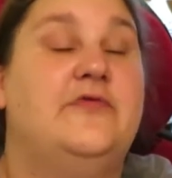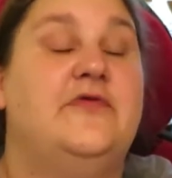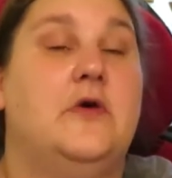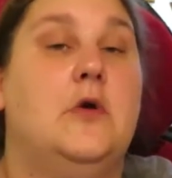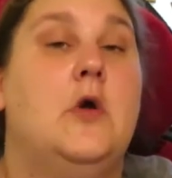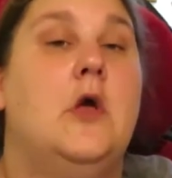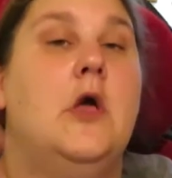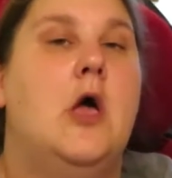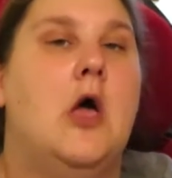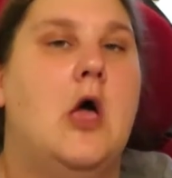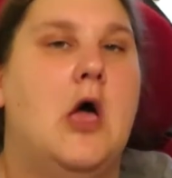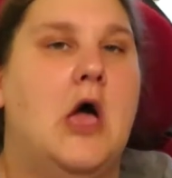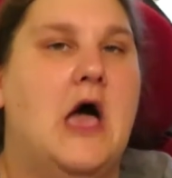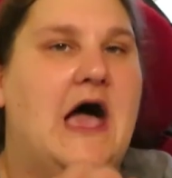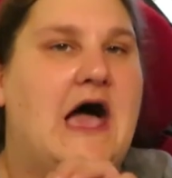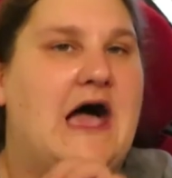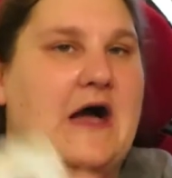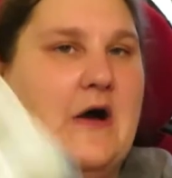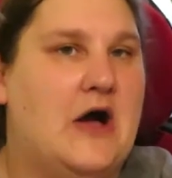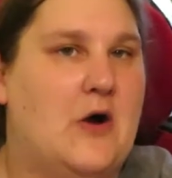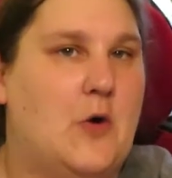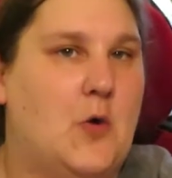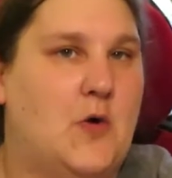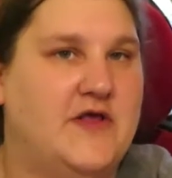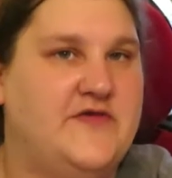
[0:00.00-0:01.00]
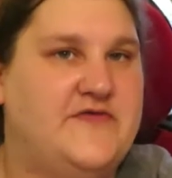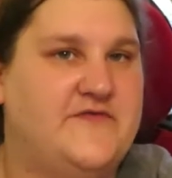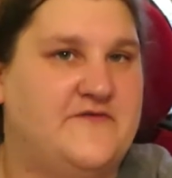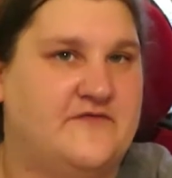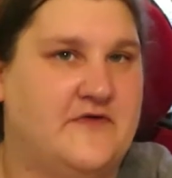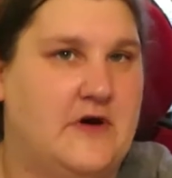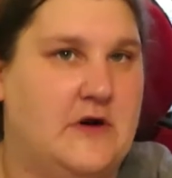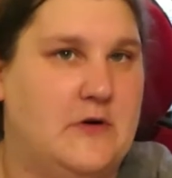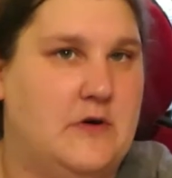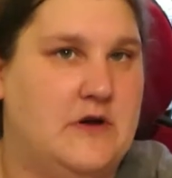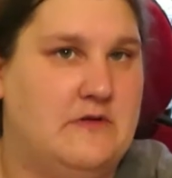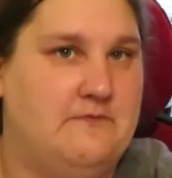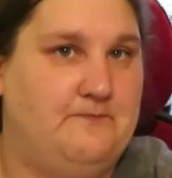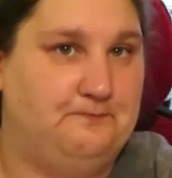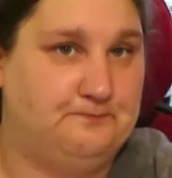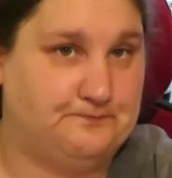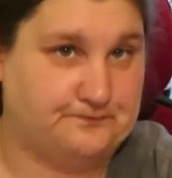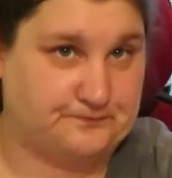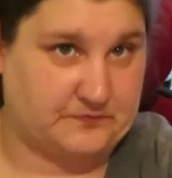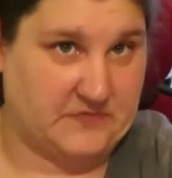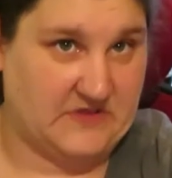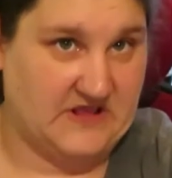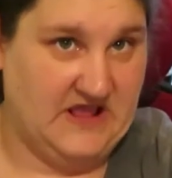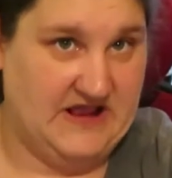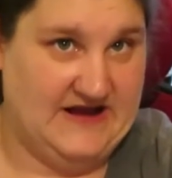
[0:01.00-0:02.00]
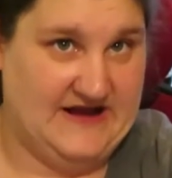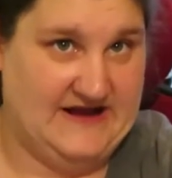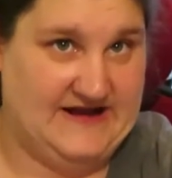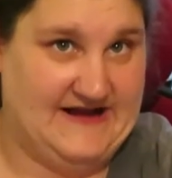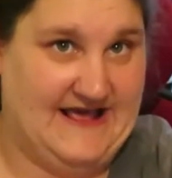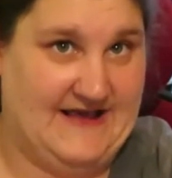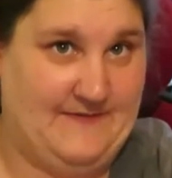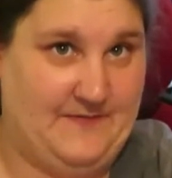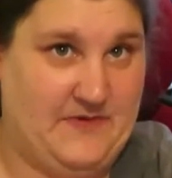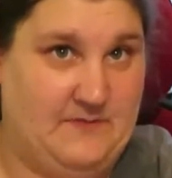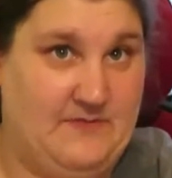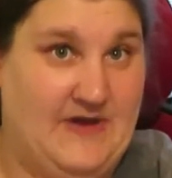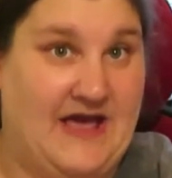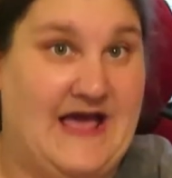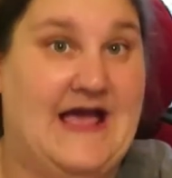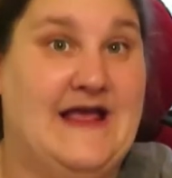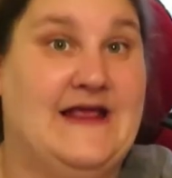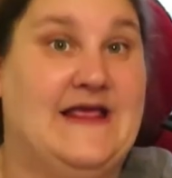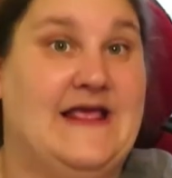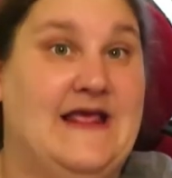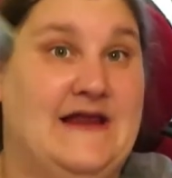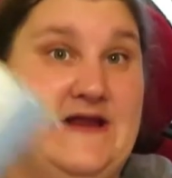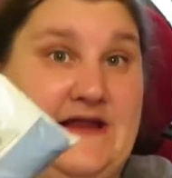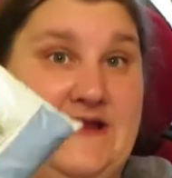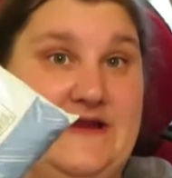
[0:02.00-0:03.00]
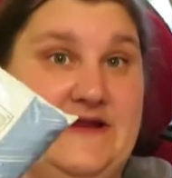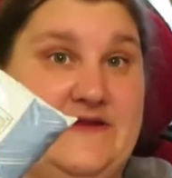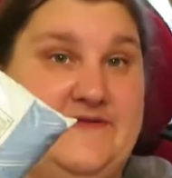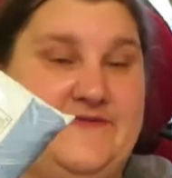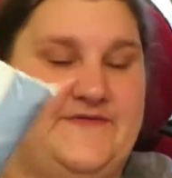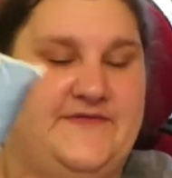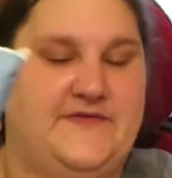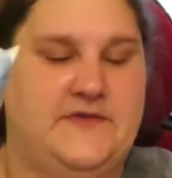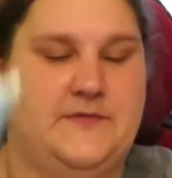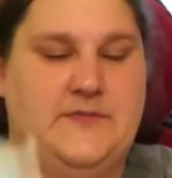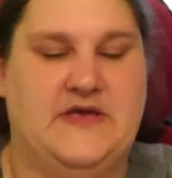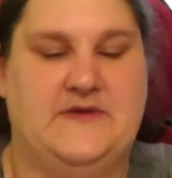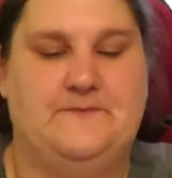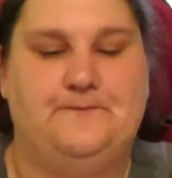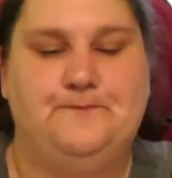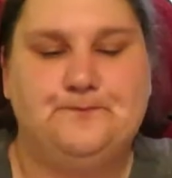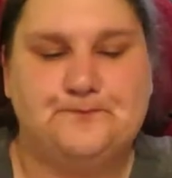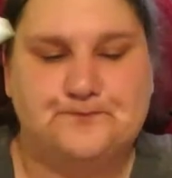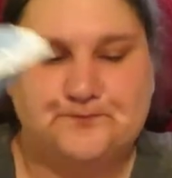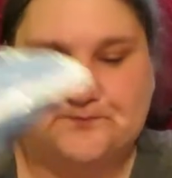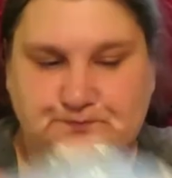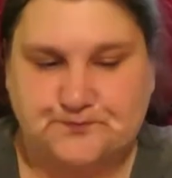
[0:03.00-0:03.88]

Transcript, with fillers: So I always throw them in a nappy bag and then into the bin.